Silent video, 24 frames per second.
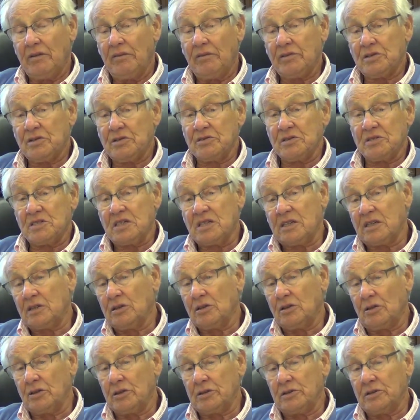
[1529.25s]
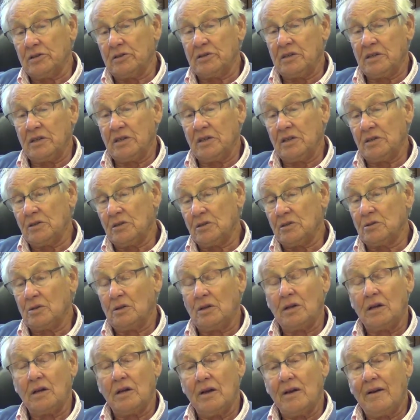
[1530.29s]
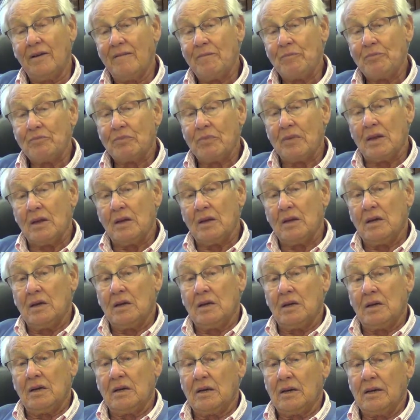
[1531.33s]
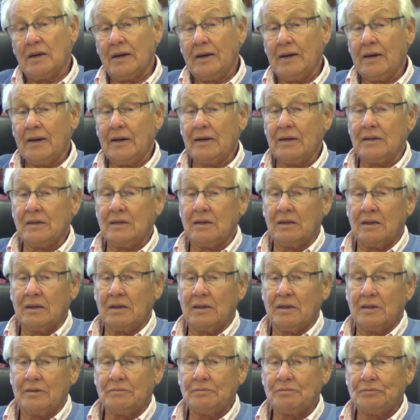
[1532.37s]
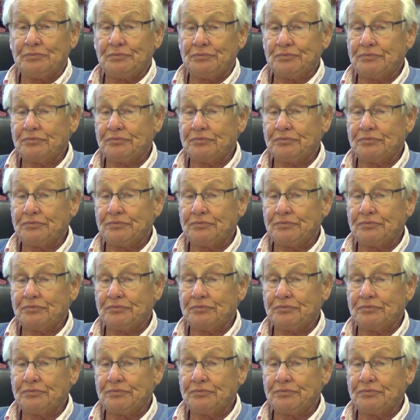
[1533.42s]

which was an honorary role. And um,